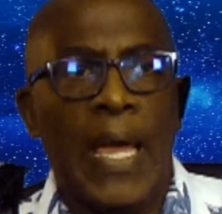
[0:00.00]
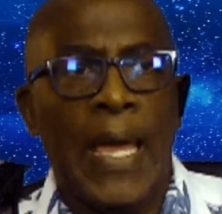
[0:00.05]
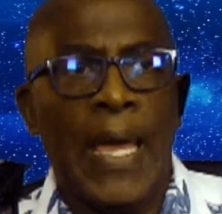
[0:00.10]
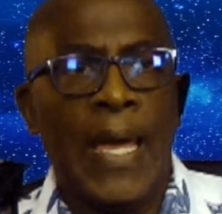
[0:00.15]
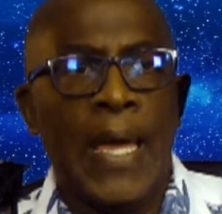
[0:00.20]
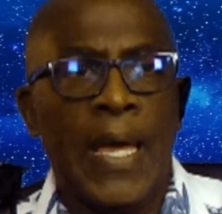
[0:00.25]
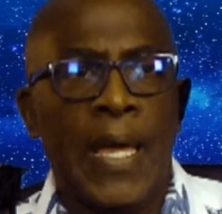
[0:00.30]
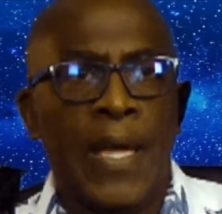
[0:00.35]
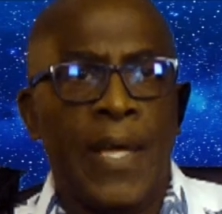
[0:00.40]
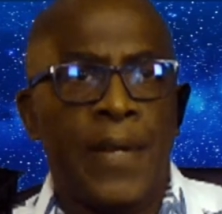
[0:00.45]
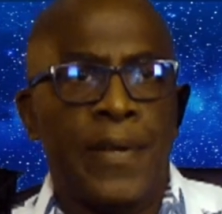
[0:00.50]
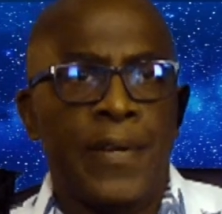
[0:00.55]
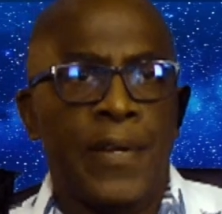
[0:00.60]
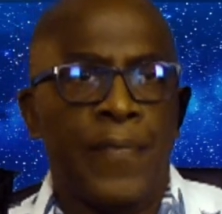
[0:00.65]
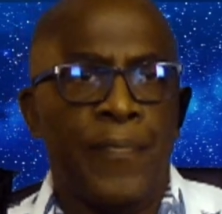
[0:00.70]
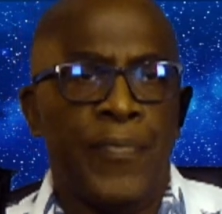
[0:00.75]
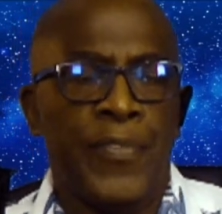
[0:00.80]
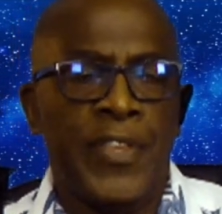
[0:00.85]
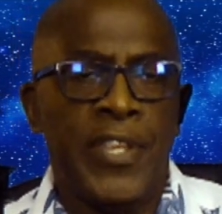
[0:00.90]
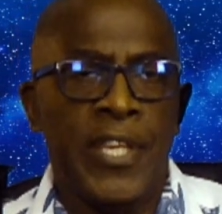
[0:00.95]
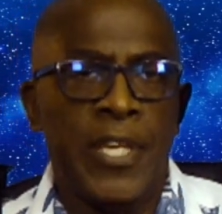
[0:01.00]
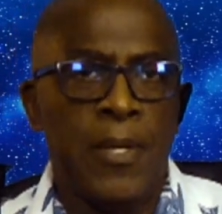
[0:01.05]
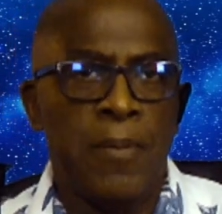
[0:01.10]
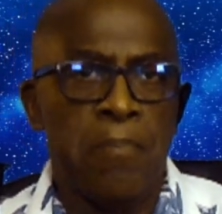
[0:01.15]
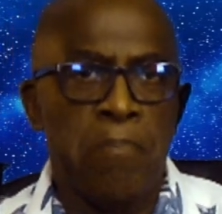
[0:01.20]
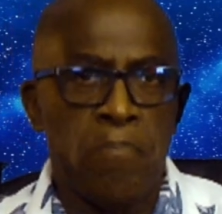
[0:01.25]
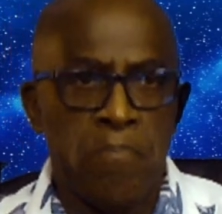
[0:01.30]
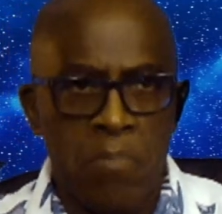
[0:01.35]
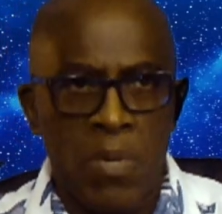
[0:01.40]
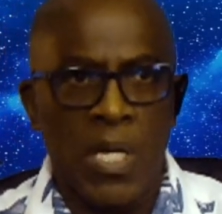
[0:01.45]
and
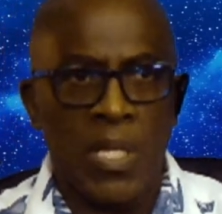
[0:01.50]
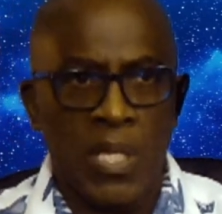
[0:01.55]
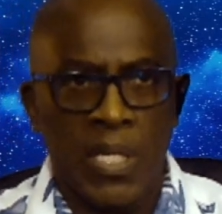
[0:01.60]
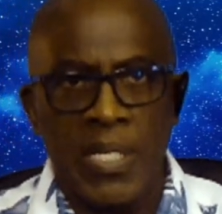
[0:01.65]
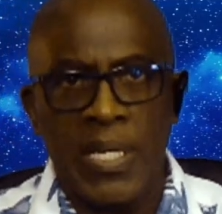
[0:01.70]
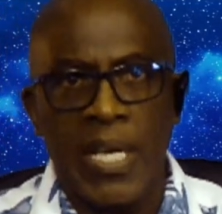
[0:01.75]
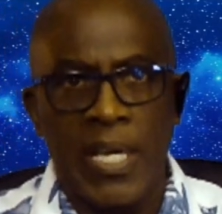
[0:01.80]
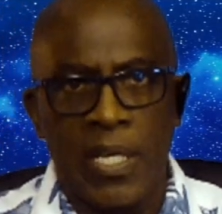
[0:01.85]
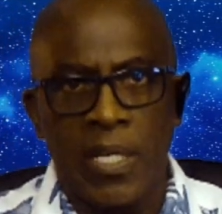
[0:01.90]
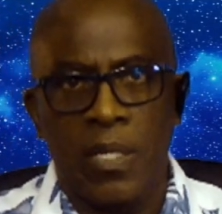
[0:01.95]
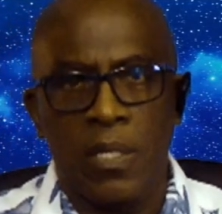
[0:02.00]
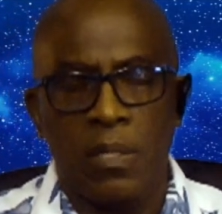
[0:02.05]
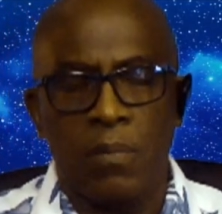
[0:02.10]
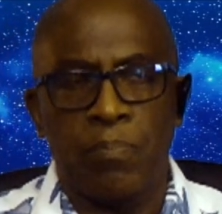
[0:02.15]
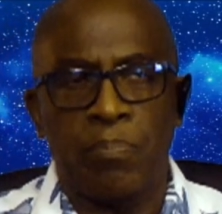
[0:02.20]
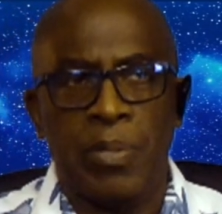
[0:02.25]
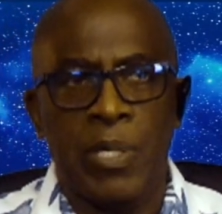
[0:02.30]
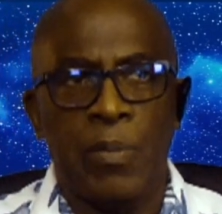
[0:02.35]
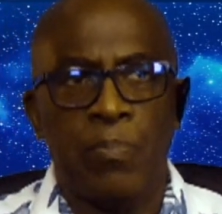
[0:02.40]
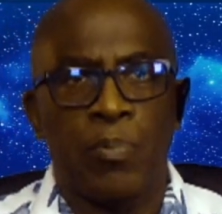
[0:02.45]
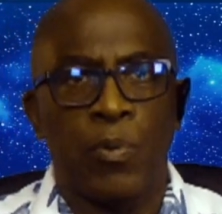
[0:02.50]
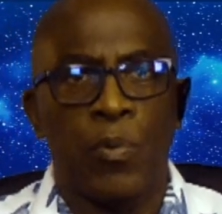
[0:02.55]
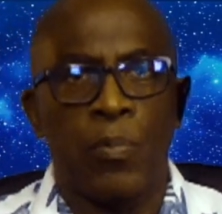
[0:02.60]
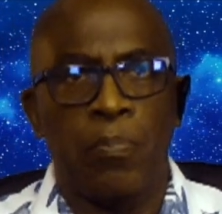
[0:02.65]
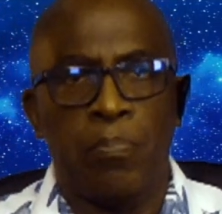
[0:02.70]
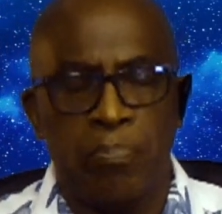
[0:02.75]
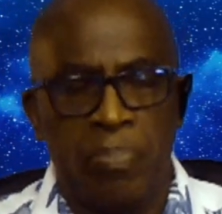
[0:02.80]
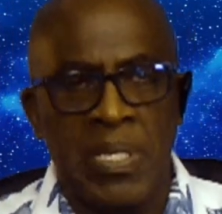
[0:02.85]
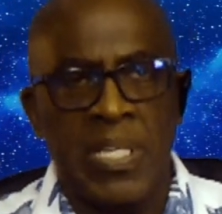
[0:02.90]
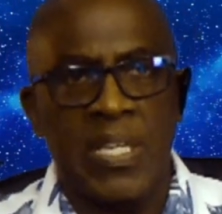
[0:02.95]
the melanated people
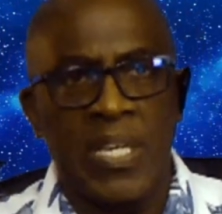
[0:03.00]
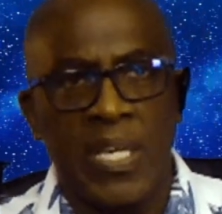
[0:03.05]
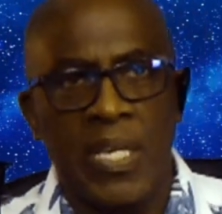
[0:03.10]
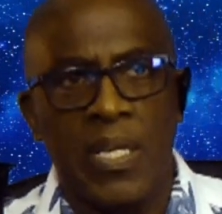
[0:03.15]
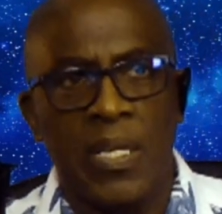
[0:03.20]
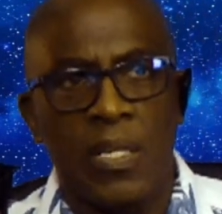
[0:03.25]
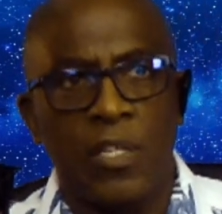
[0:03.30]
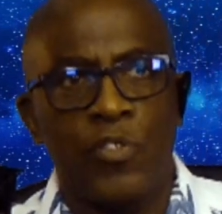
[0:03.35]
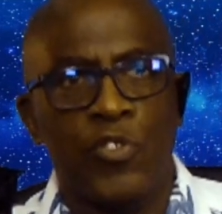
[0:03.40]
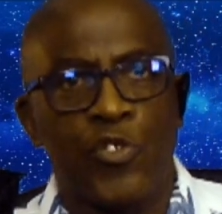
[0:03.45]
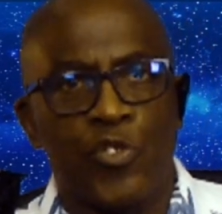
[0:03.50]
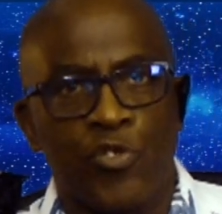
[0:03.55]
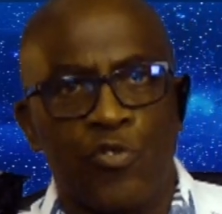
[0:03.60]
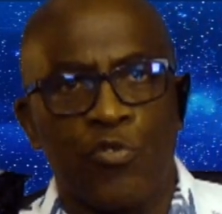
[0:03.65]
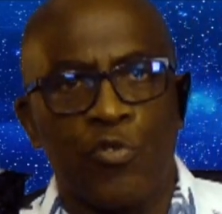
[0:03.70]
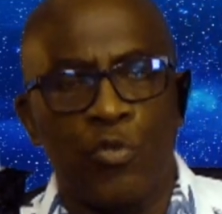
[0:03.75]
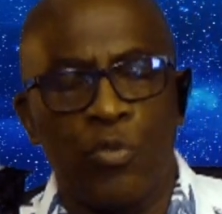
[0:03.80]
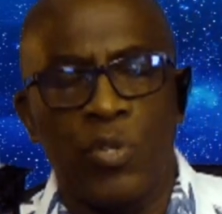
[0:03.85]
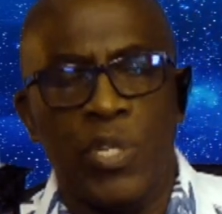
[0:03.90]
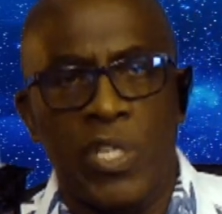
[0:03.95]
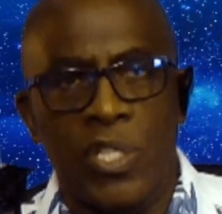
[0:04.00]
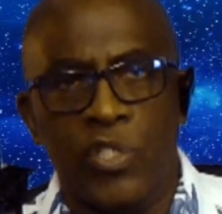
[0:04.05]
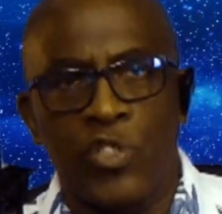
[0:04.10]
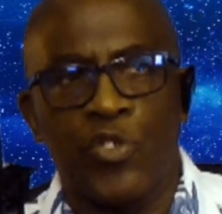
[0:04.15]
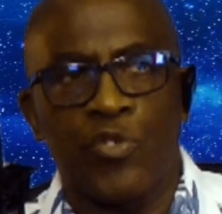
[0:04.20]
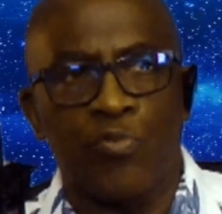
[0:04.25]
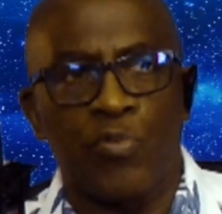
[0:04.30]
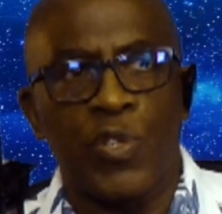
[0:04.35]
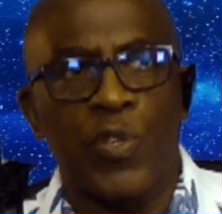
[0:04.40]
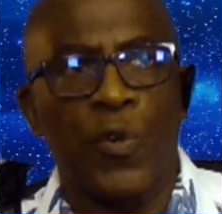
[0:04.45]
being true
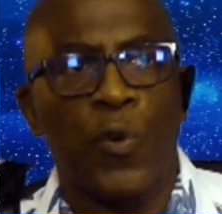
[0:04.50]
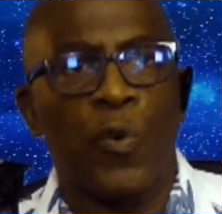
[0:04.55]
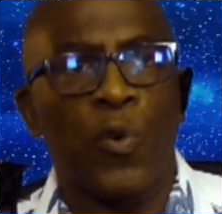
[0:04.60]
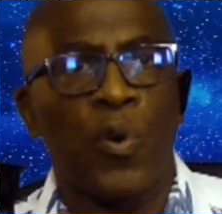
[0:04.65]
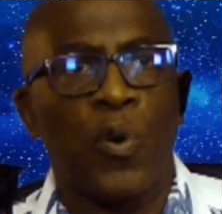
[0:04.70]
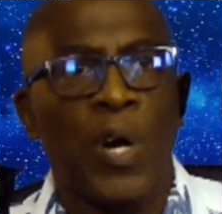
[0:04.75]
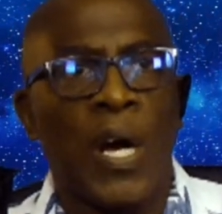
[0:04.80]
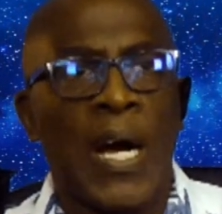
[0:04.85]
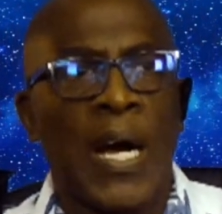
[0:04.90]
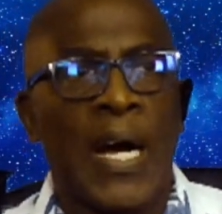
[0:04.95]
Israel,